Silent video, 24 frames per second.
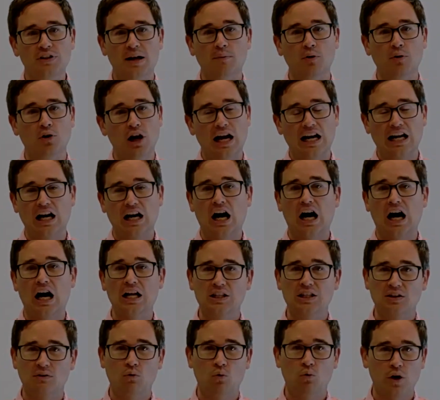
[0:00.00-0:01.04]
Democratic
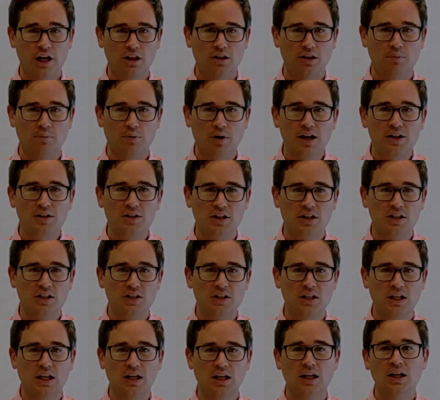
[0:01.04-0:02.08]
odds of winning the
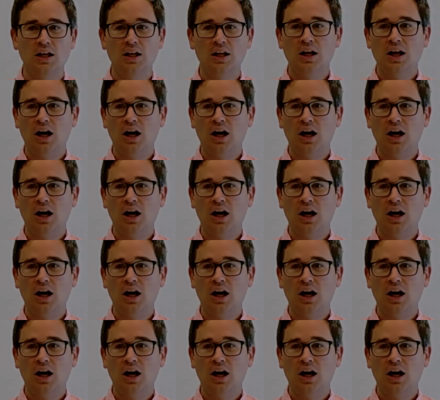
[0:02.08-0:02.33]
presidency?